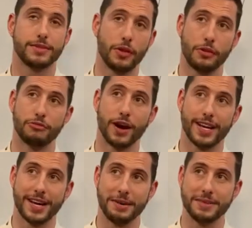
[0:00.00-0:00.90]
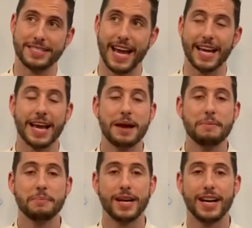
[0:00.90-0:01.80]
not the right kind of mistake,
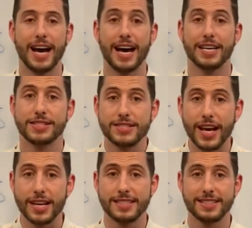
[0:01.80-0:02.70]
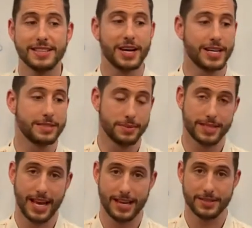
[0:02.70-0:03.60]
but uh, certain kinds of
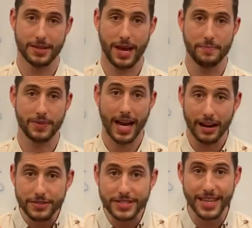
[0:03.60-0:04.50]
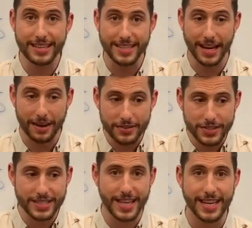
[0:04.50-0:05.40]
mistakes. Okay, and I've seen this. I've
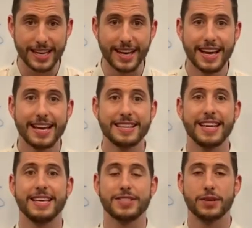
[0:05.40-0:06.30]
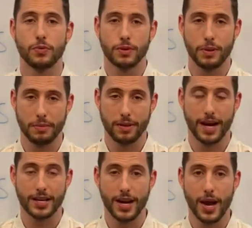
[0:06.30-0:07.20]
seen this with people
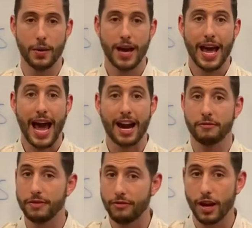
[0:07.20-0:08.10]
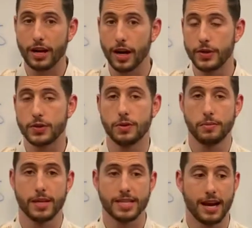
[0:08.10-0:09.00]
I know, and I've been very close to it
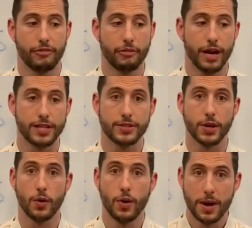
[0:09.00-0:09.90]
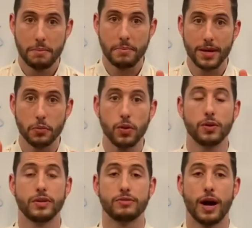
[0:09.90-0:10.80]
myself, right? So be
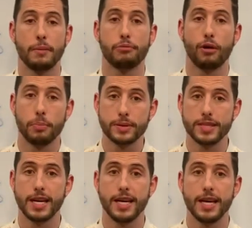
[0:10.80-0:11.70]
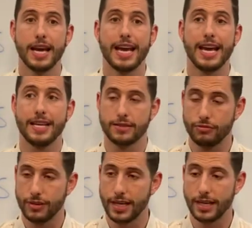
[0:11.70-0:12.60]
warned, right? Property is a
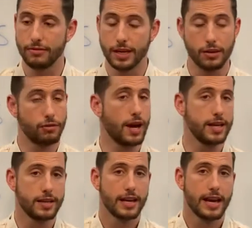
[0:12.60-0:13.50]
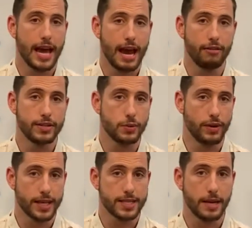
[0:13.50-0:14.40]
really, really great area to
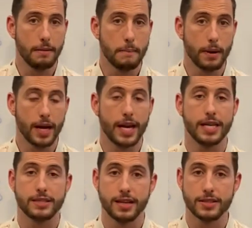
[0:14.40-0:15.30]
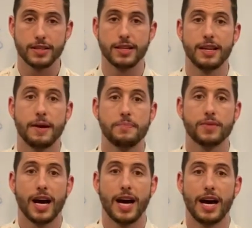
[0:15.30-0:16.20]
invest in, but it doesn't
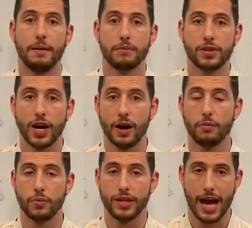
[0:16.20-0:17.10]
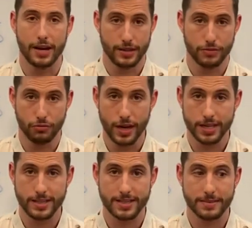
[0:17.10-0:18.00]
um, come without its
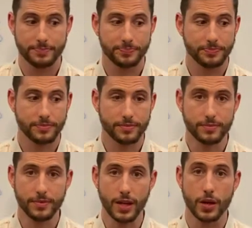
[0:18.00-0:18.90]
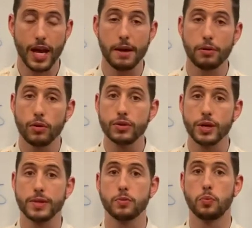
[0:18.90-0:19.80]
risks, okay? But
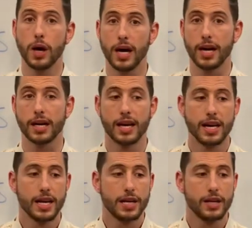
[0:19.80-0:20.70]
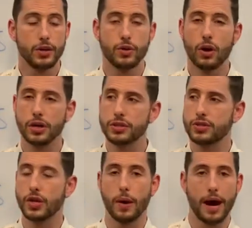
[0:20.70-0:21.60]
also its work. You know, you can't
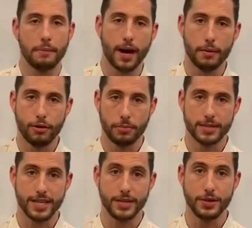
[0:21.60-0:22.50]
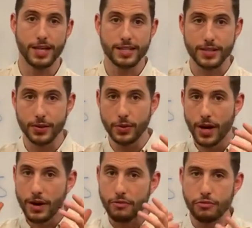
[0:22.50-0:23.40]
just go out and buy a property. You need to
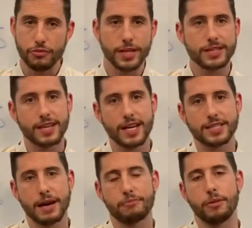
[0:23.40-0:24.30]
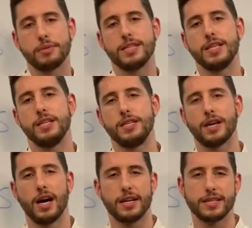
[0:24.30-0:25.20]
research that property. You need
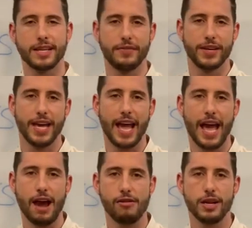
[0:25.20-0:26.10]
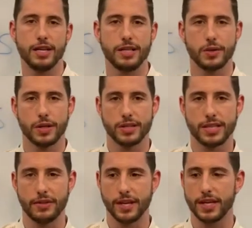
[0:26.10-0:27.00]
to understand the area. You need to
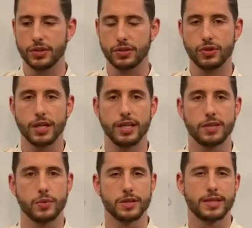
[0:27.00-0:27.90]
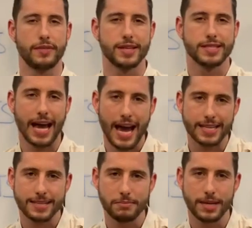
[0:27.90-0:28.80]
understand the industry. You need to understand the
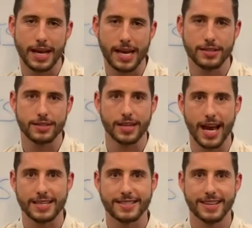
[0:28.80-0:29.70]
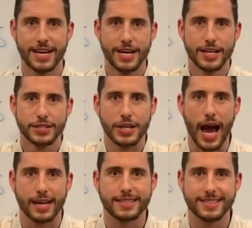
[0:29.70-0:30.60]
tax implications. Yes,
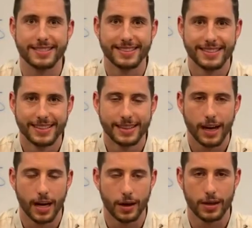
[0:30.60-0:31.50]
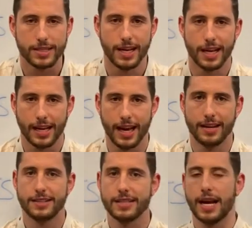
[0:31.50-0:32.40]
tax. I know I said it
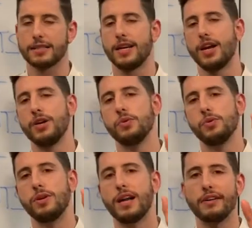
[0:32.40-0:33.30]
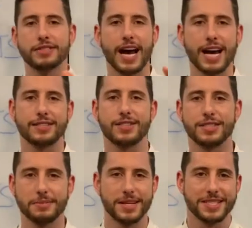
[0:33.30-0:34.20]
again, tax. I know you all love tax
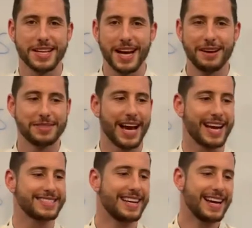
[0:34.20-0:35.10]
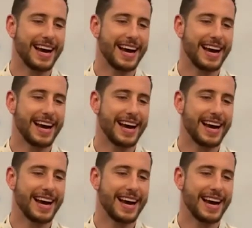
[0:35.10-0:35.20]
just as much as I love tax.